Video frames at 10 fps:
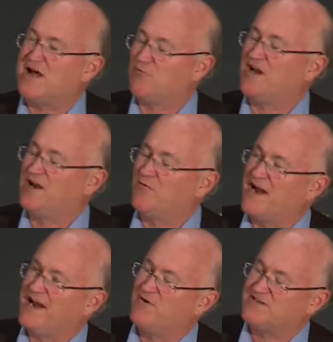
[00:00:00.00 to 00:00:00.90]
not really a
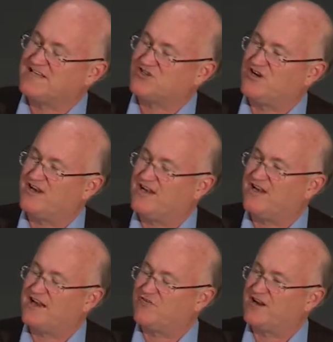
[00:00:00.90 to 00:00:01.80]
radio. It's actually a little
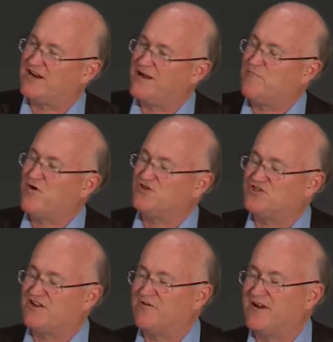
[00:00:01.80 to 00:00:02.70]
electric impulse
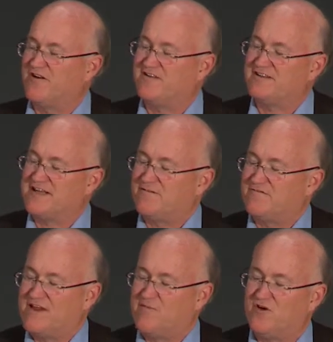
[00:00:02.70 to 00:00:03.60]
generator. That
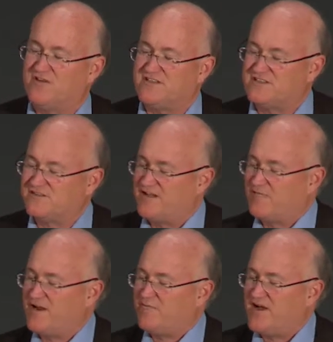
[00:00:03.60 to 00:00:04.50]
impulse is then
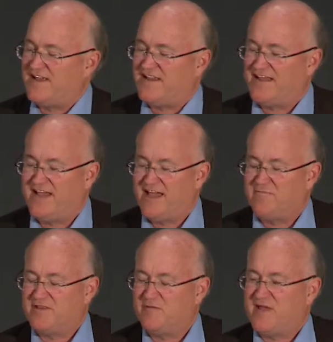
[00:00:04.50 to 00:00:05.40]
read by the, uh,
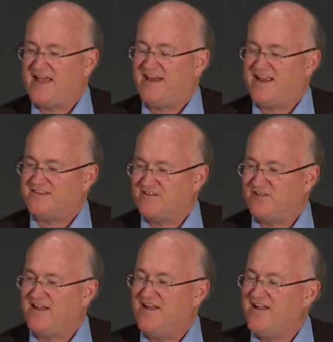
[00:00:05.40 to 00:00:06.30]
the band-aid. So
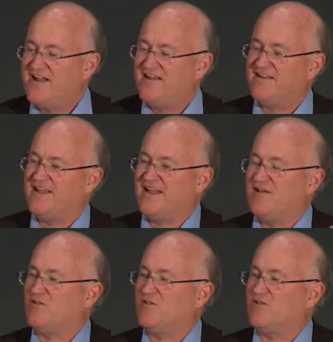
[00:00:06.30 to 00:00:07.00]
the, the,